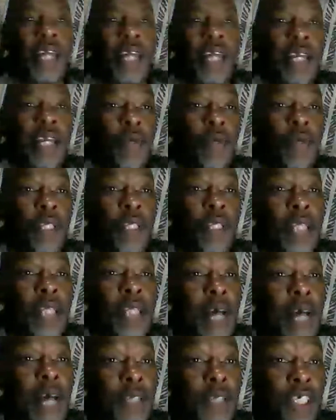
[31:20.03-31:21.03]
with the 1,000
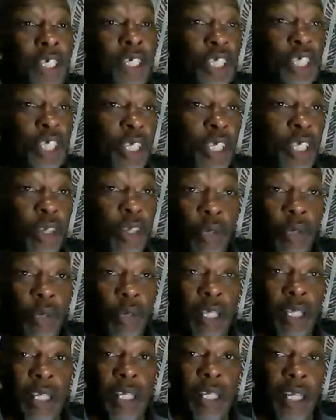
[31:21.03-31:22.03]
shilling note in
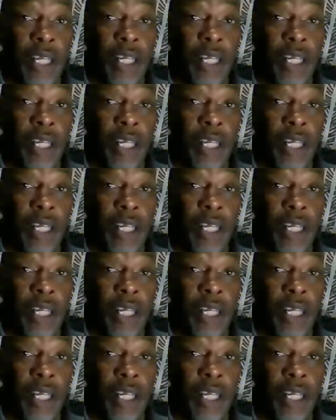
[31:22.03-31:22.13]
Kenya.